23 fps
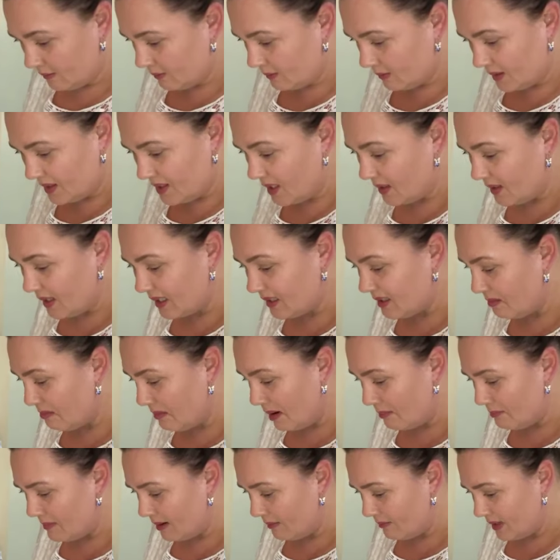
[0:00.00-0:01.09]
I said that to my
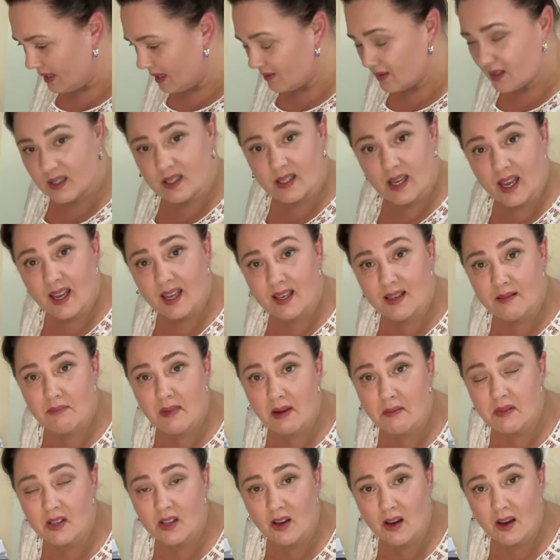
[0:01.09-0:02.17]
mum the other day.
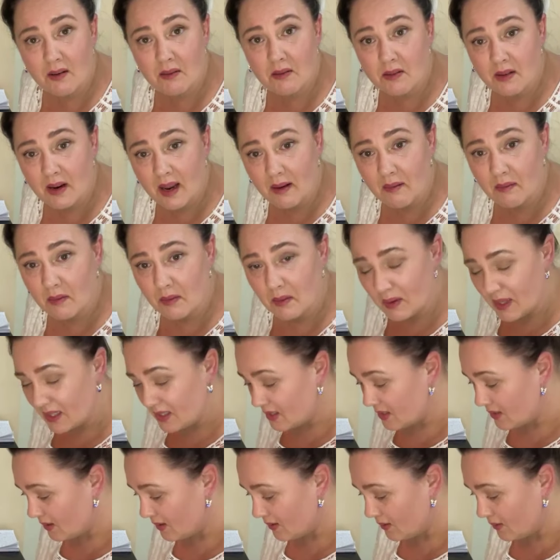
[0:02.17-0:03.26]
Mum and I were we went
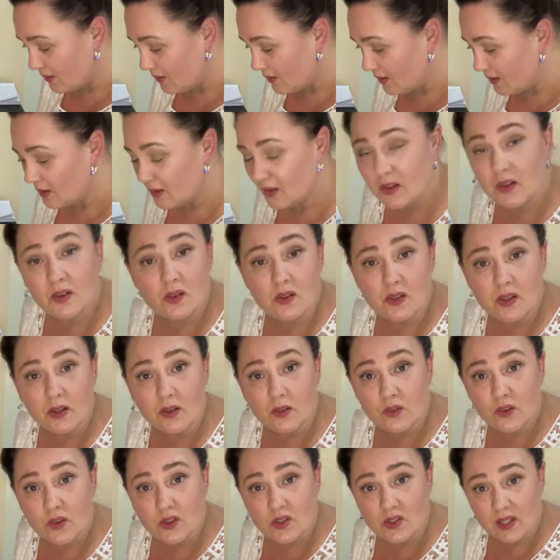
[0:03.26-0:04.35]
to the
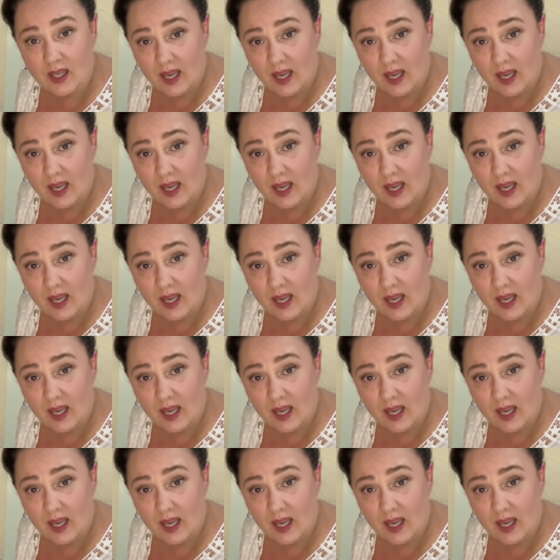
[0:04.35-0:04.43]
first